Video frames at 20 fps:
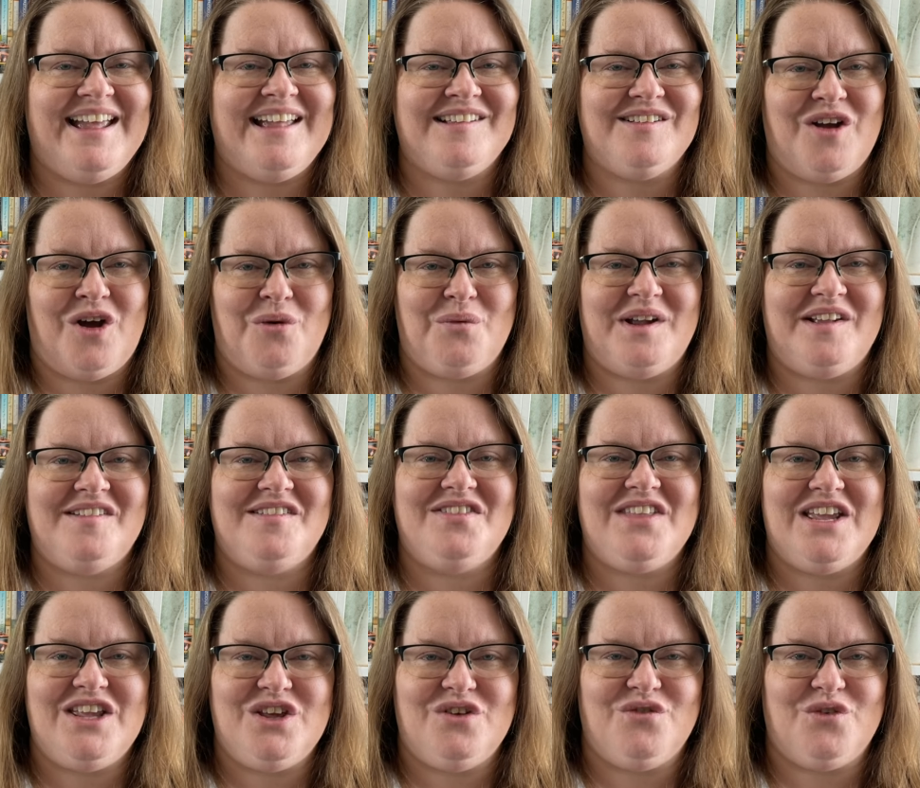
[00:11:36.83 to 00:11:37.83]
As always,
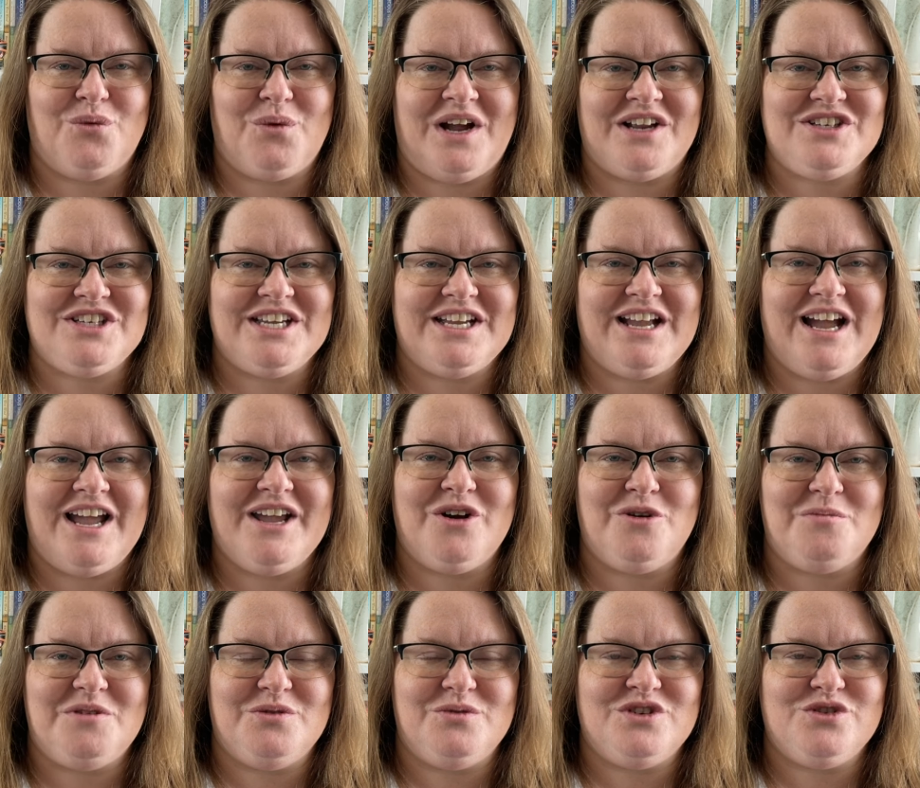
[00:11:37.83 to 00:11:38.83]
thank you for watching. I
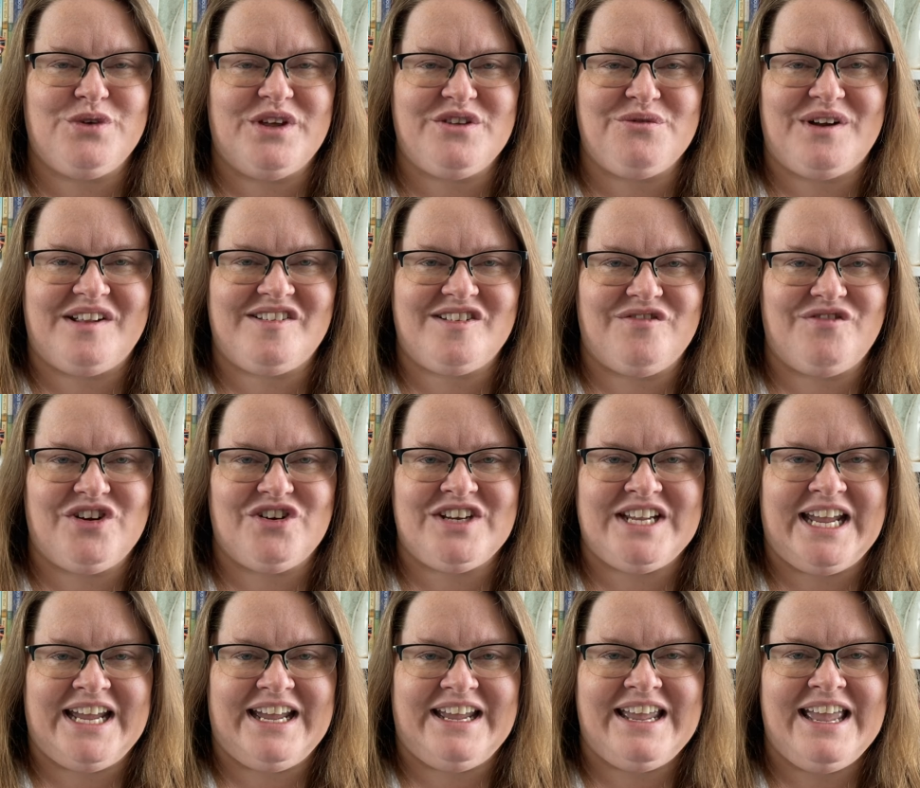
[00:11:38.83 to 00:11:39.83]
hope you enjoy the rest of your
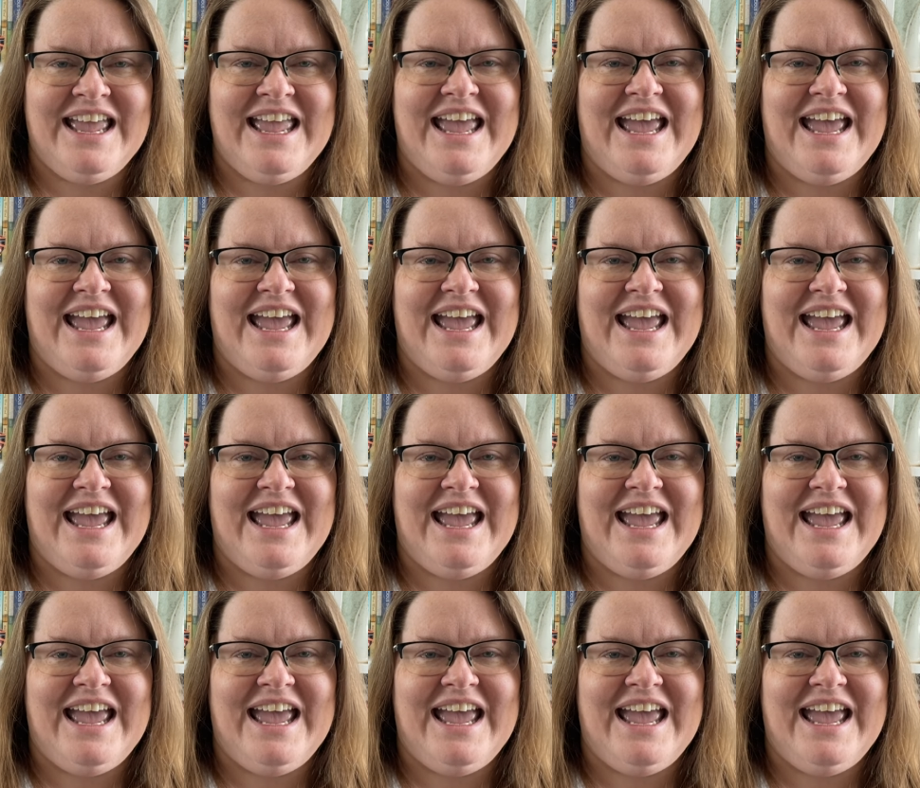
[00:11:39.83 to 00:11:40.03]
day,